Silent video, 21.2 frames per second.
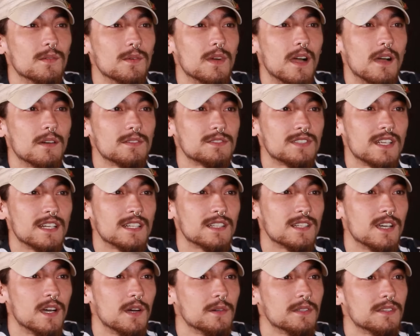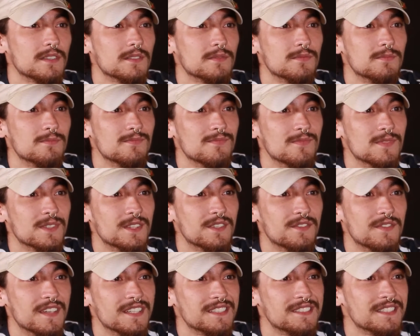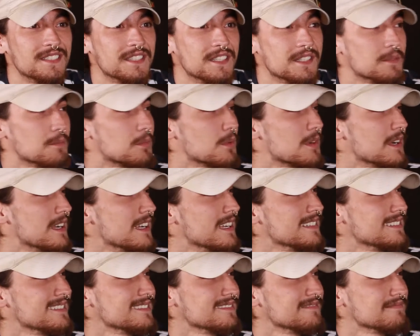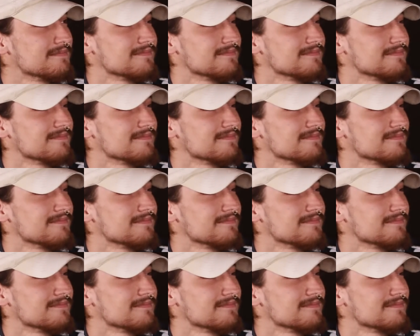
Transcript: I was trying to go with the vision and the brand.